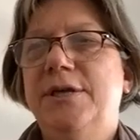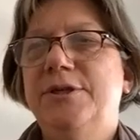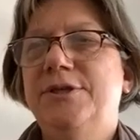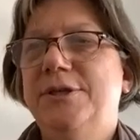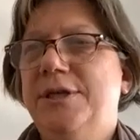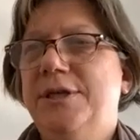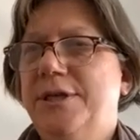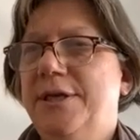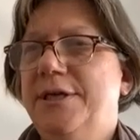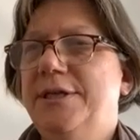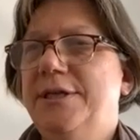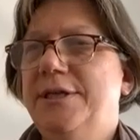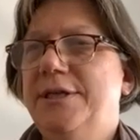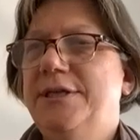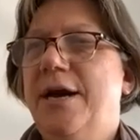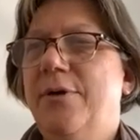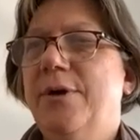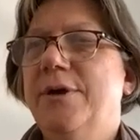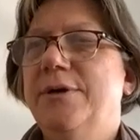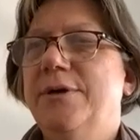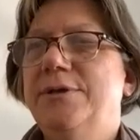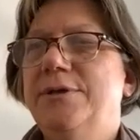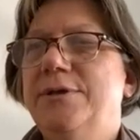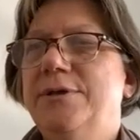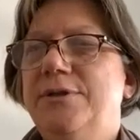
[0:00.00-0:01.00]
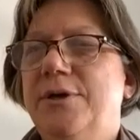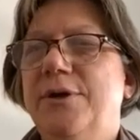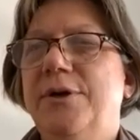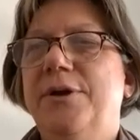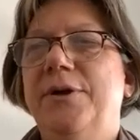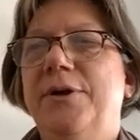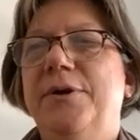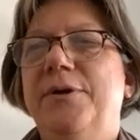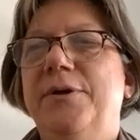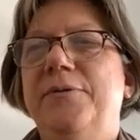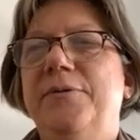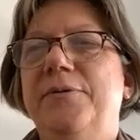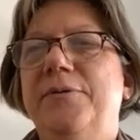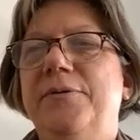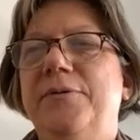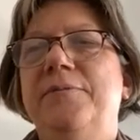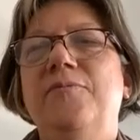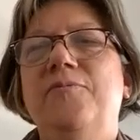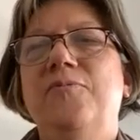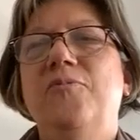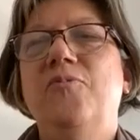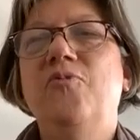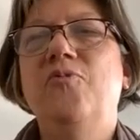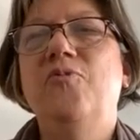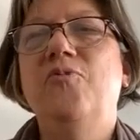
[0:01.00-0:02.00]
actually the tower started
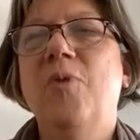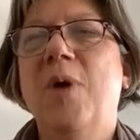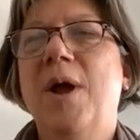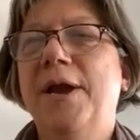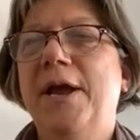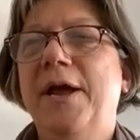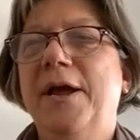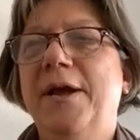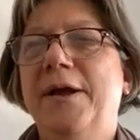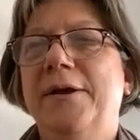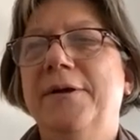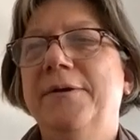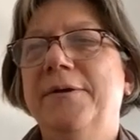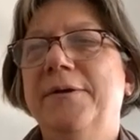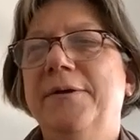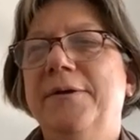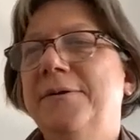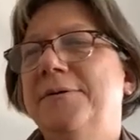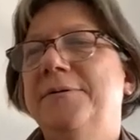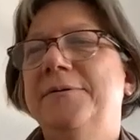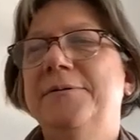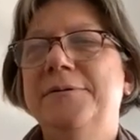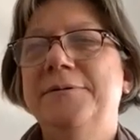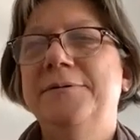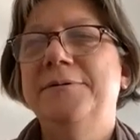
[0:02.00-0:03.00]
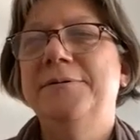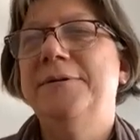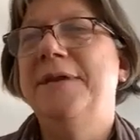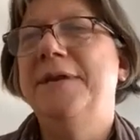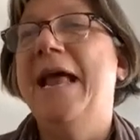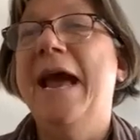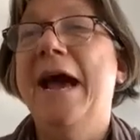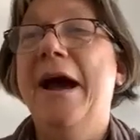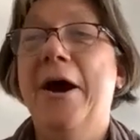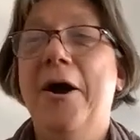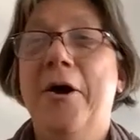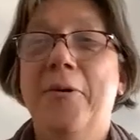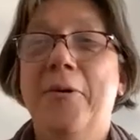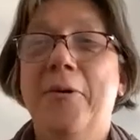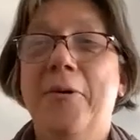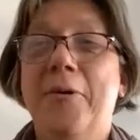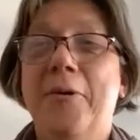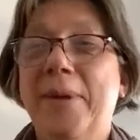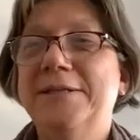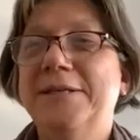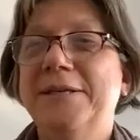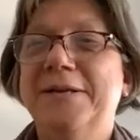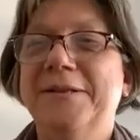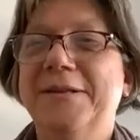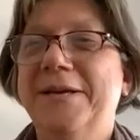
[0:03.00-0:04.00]
running now,
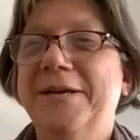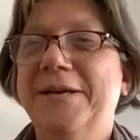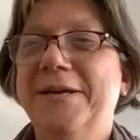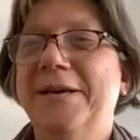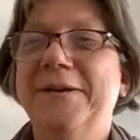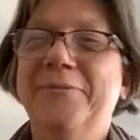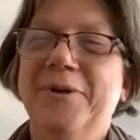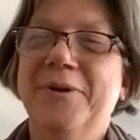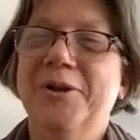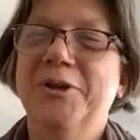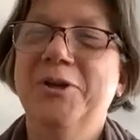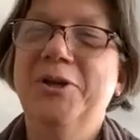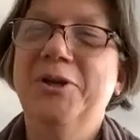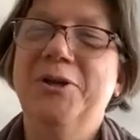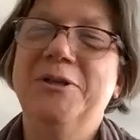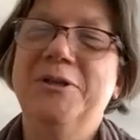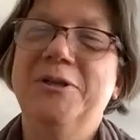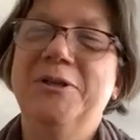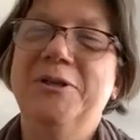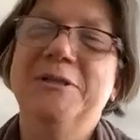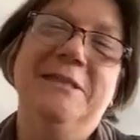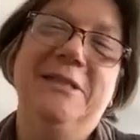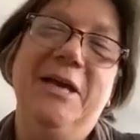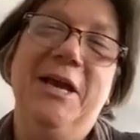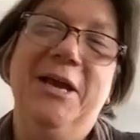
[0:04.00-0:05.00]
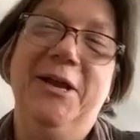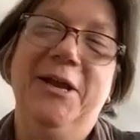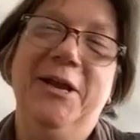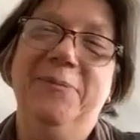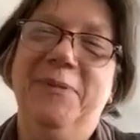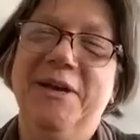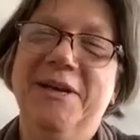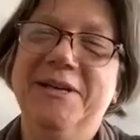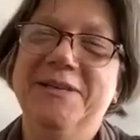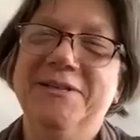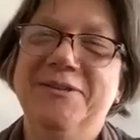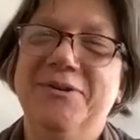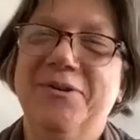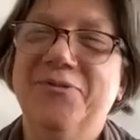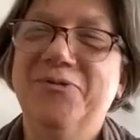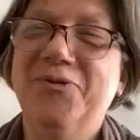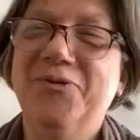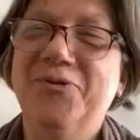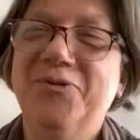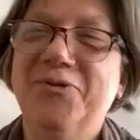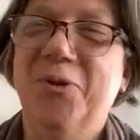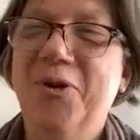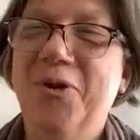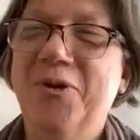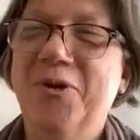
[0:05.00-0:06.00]
basically. We're a little delayed because of
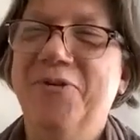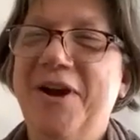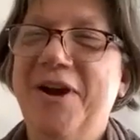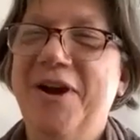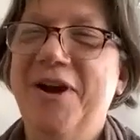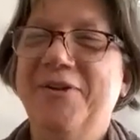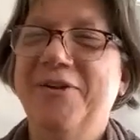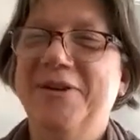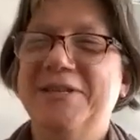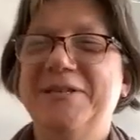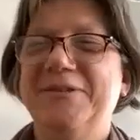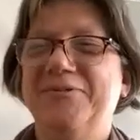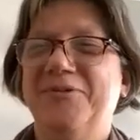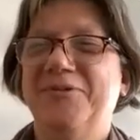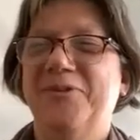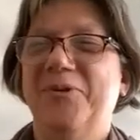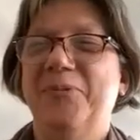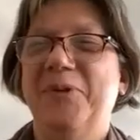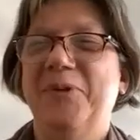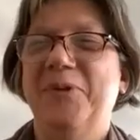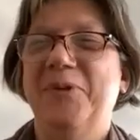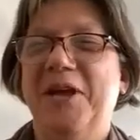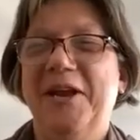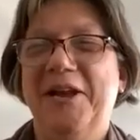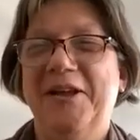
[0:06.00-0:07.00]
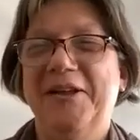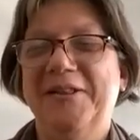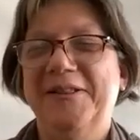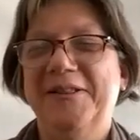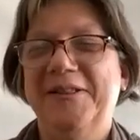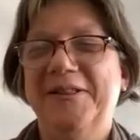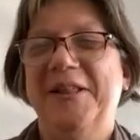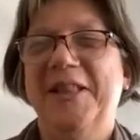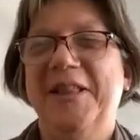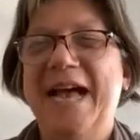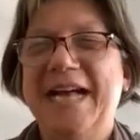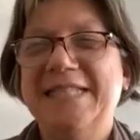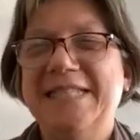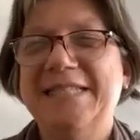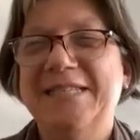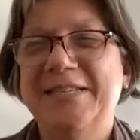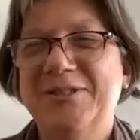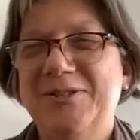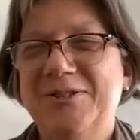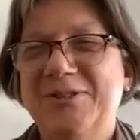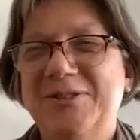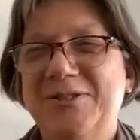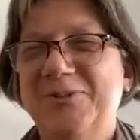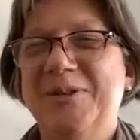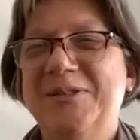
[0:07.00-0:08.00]
coronavirus from getting the last
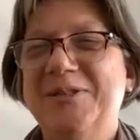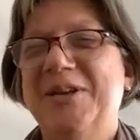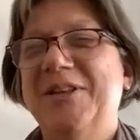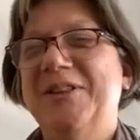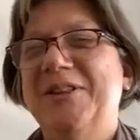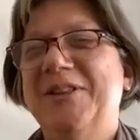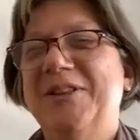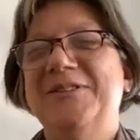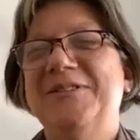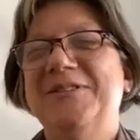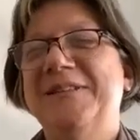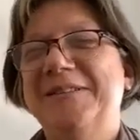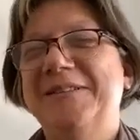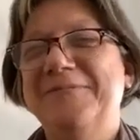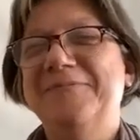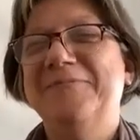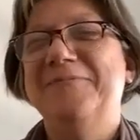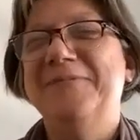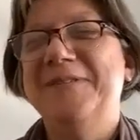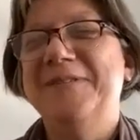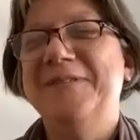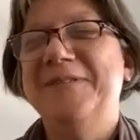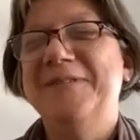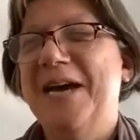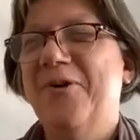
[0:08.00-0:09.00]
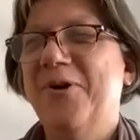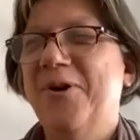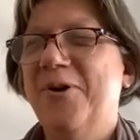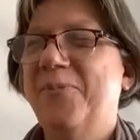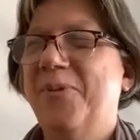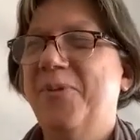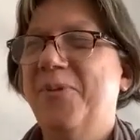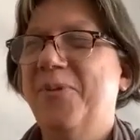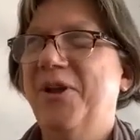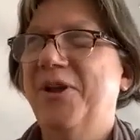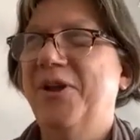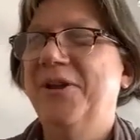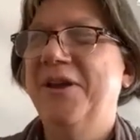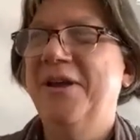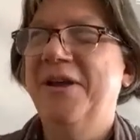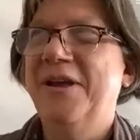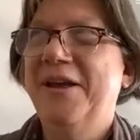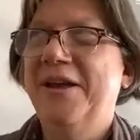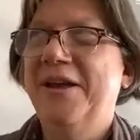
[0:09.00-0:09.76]
instruments on the tower, but